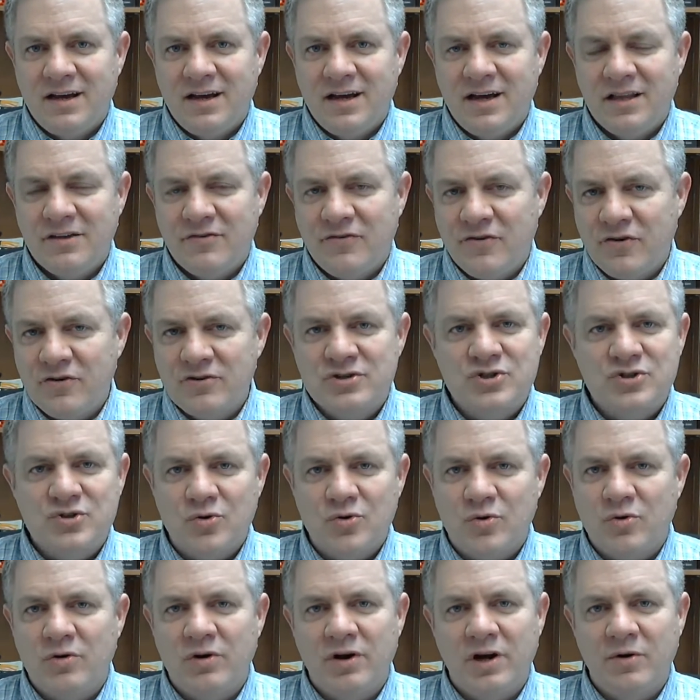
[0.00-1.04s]
In the first
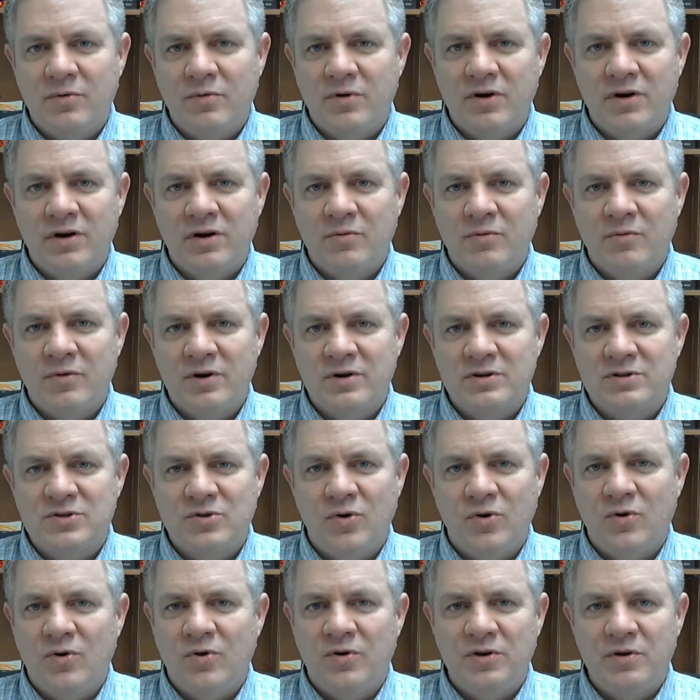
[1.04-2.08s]
story, we're, we're
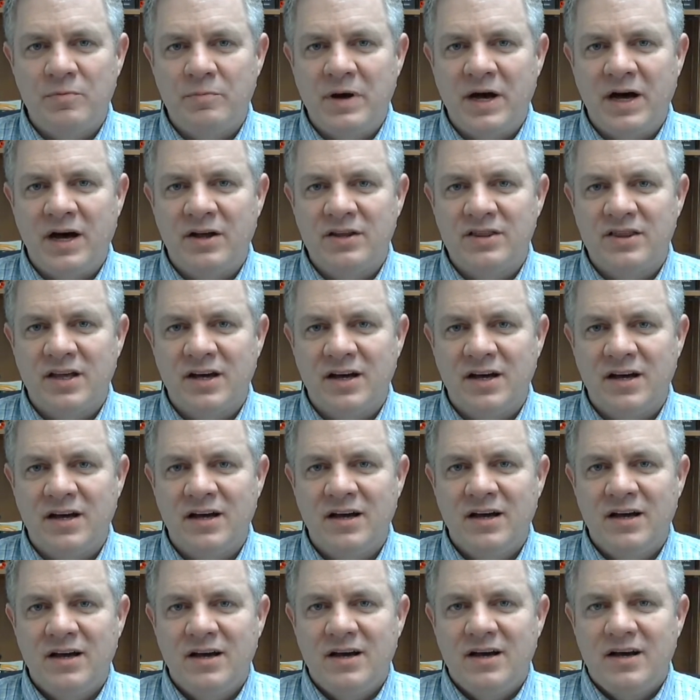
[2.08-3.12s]
told about the,
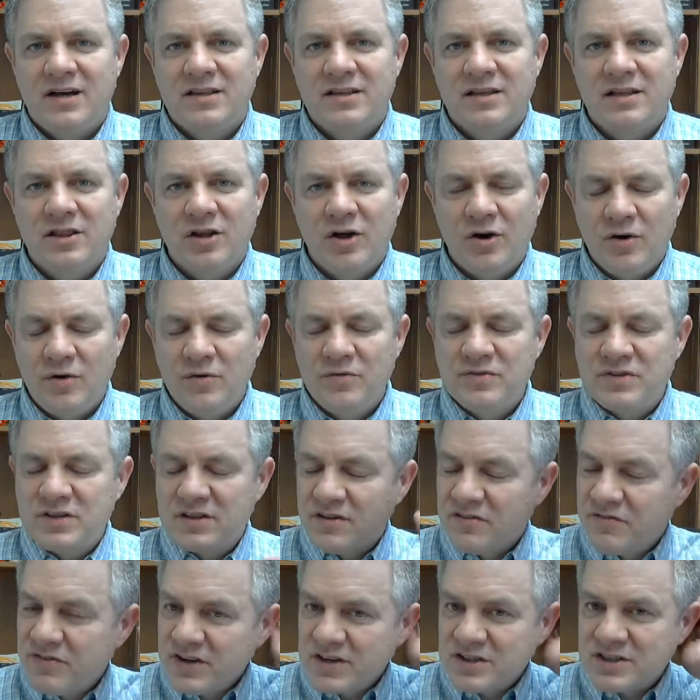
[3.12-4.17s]
the loaves and
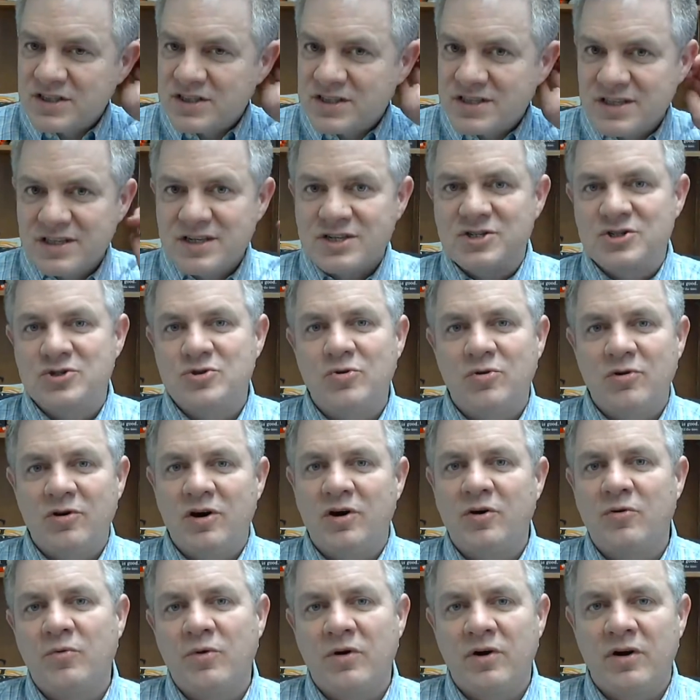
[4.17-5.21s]
the fishes. In this
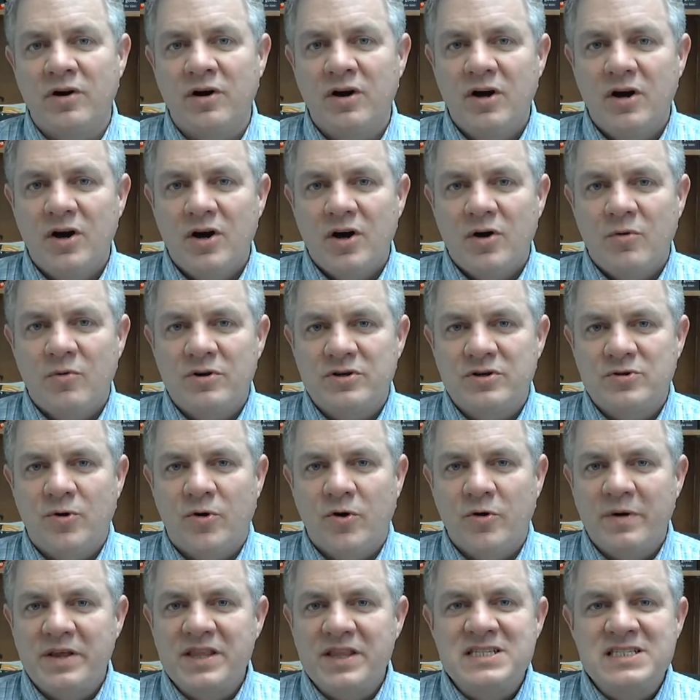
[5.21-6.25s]
story, we're, we're
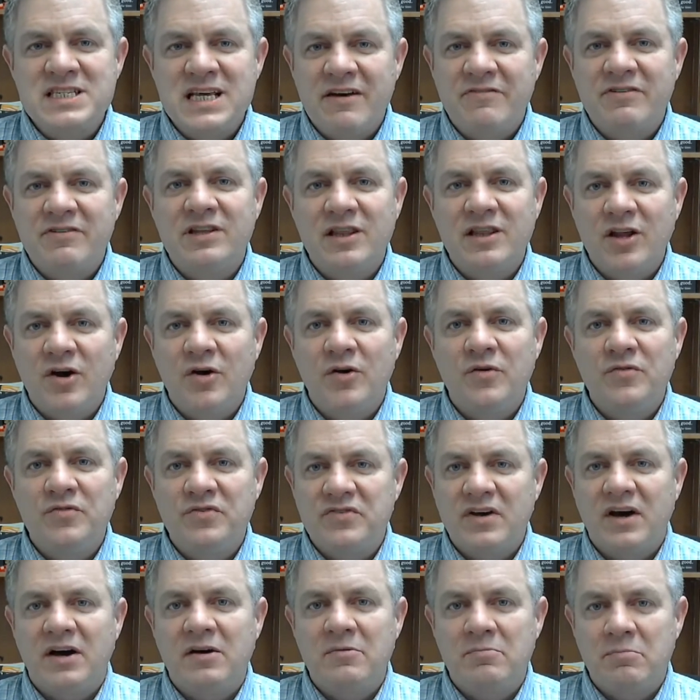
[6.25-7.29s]
told about the seven
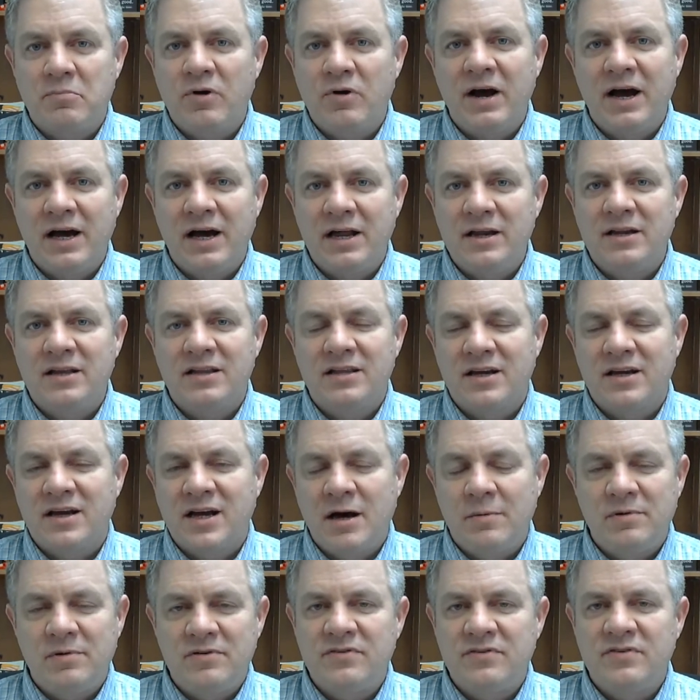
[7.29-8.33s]
loaves of bread and a
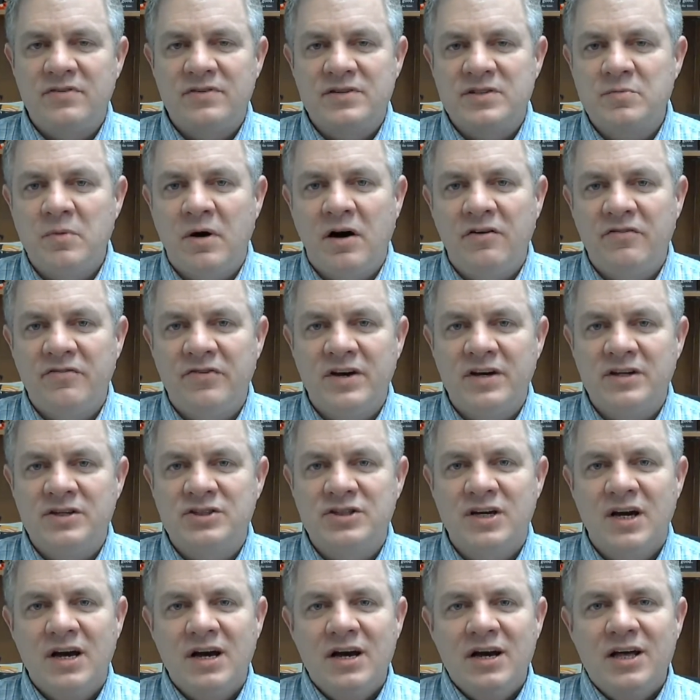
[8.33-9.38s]
couple small
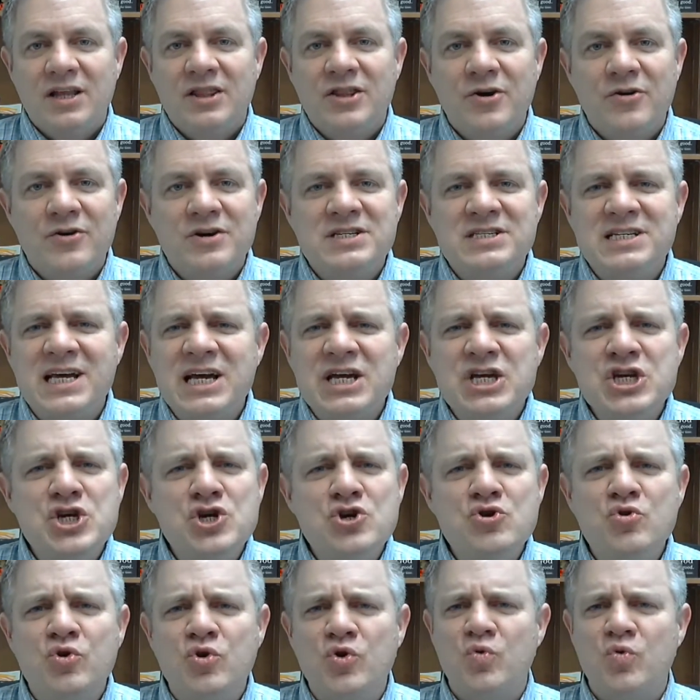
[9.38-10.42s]
fish. There is a
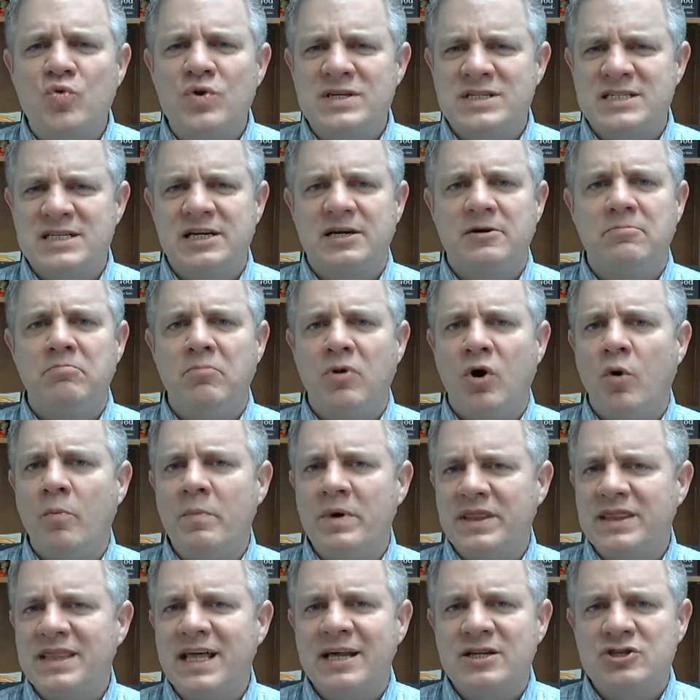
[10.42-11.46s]
Eucharistic
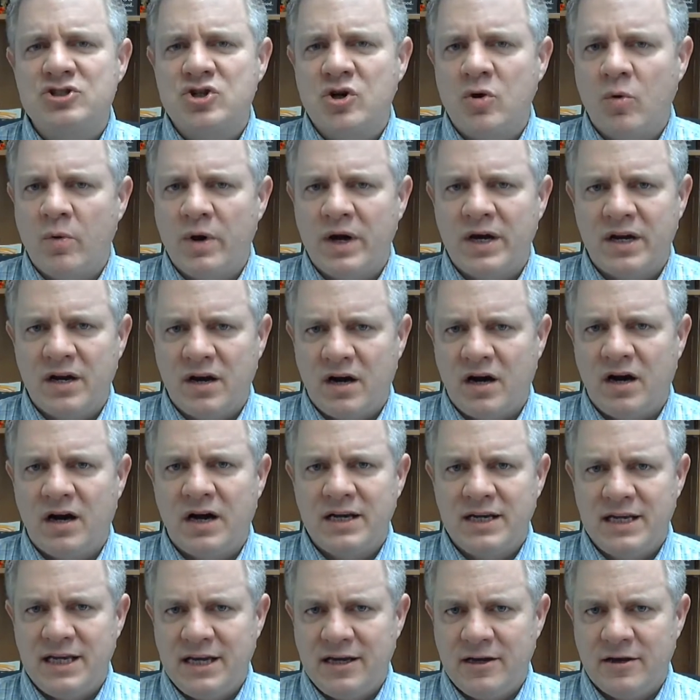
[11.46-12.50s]
moment that is going
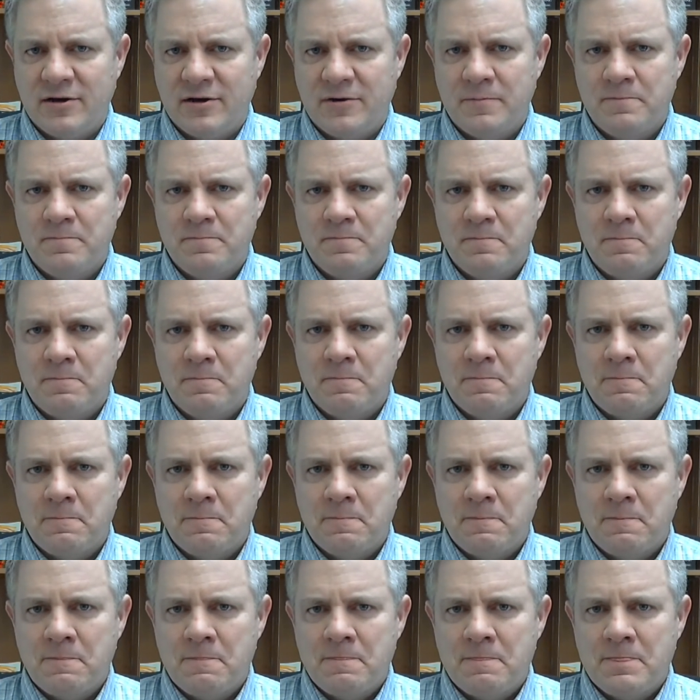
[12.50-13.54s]
on here
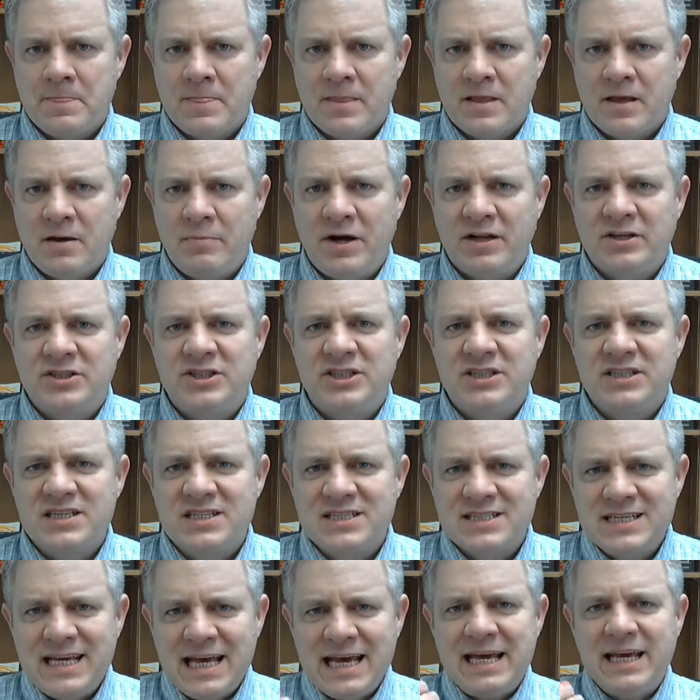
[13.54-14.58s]
about
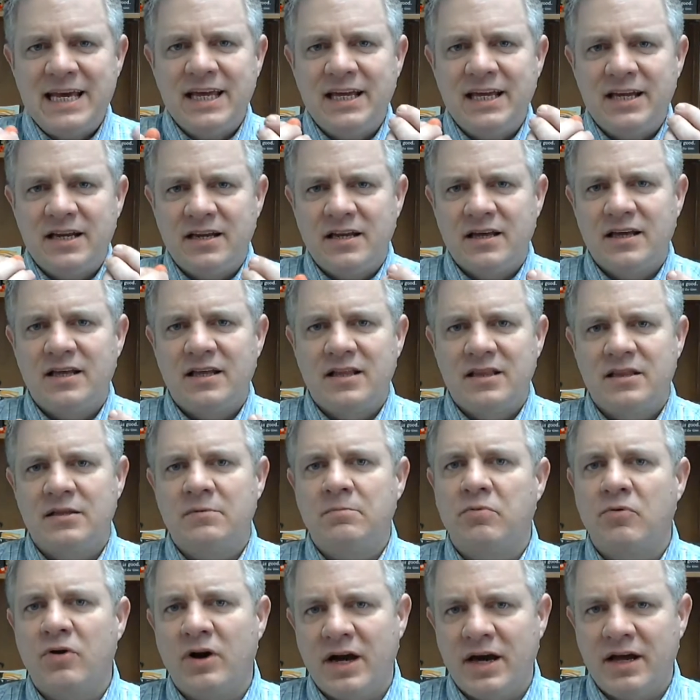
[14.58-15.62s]
Jesus taking the
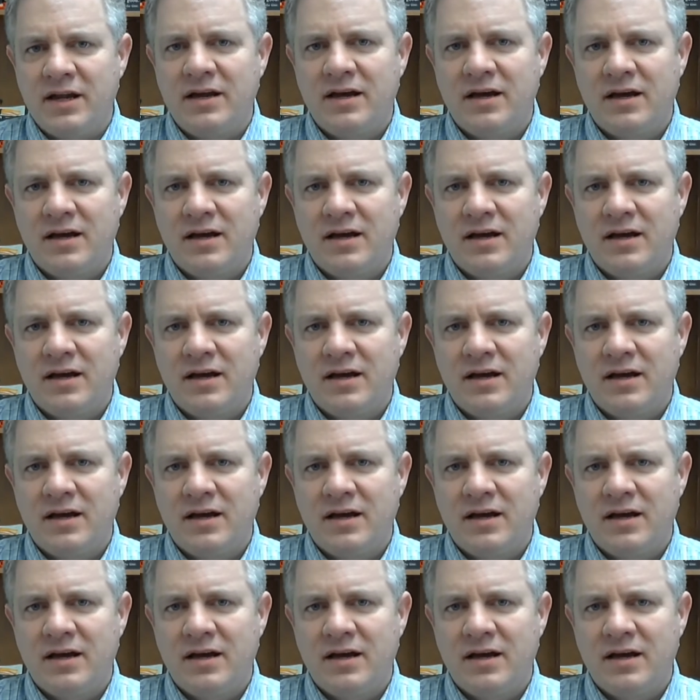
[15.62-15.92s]
bread,